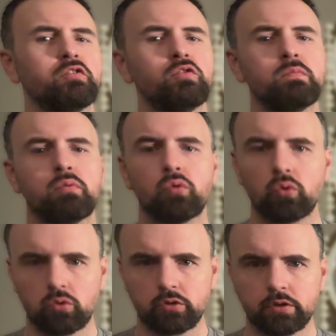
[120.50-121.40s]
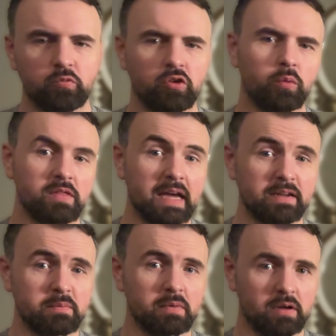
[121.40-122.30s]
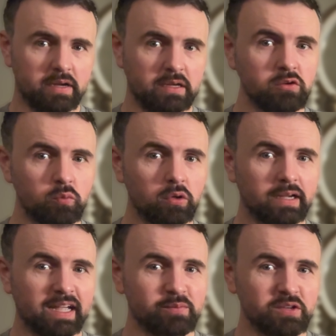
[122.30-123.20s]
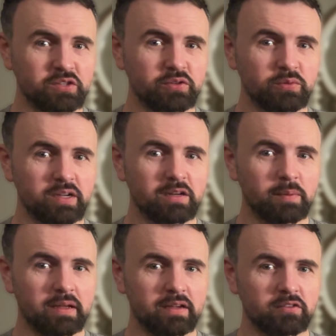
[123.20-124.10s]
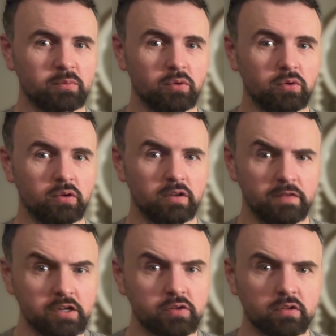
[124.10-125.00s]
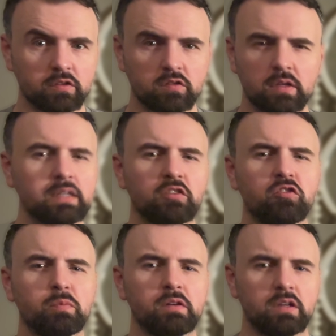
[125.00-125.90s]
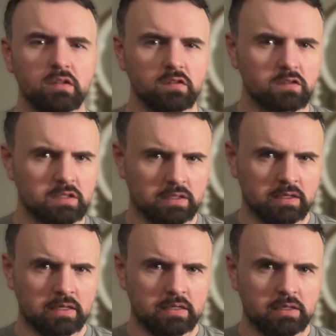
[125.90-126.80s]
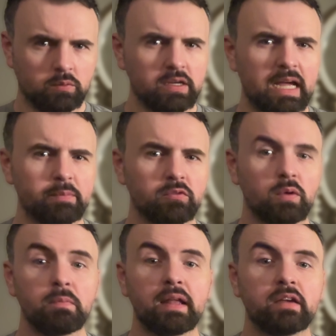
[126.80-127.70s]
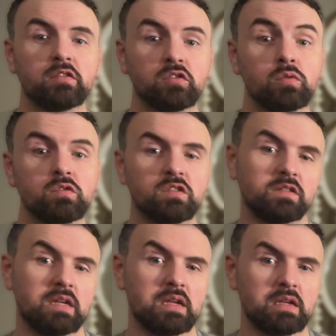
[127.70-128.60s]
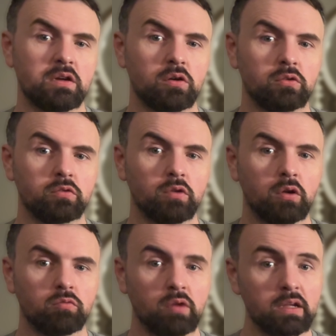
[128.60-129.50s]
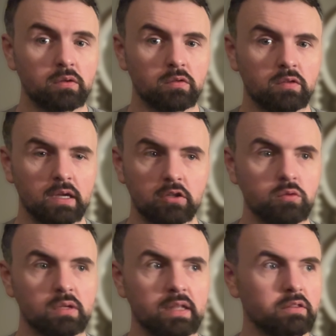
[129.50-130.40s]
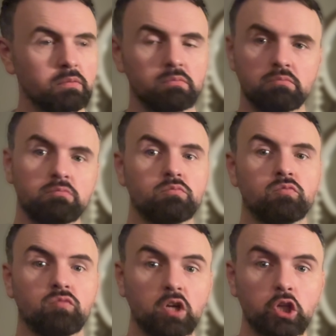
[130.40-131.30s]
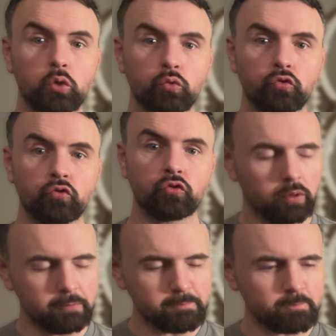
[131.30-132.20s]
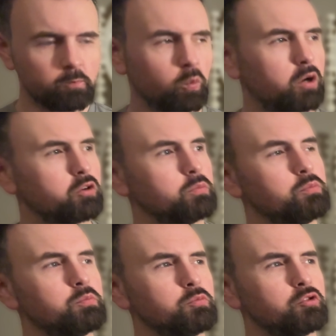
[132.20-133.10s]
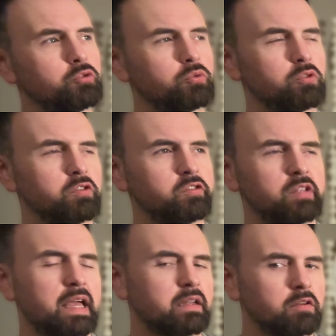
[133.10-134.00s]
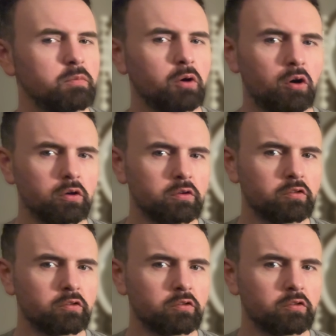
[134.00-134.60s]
is too broad. So with that in mind, what can we do when our players are more adventurous and experienced? What happens when players don't stay on rails and you let them run loose? Well, welcome to the sandbox,